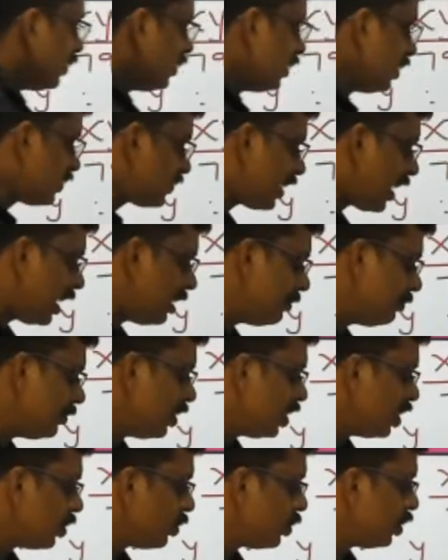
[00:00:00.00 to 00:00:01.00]
this time
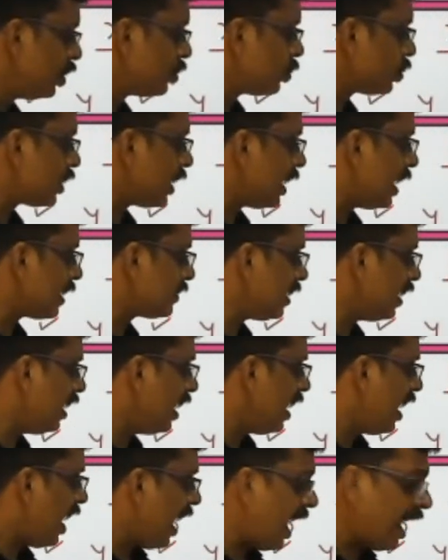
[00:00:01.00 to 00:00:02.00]
you need to take the
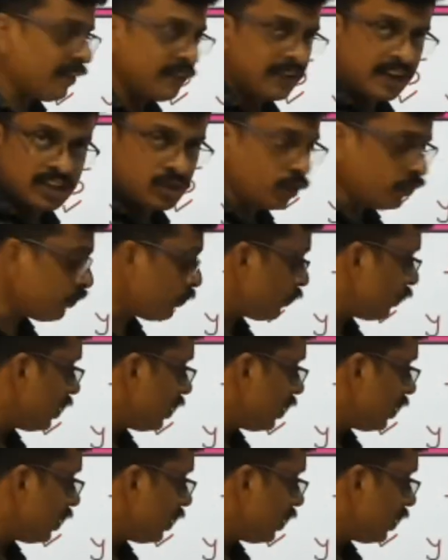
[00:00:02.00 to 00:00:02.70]
average of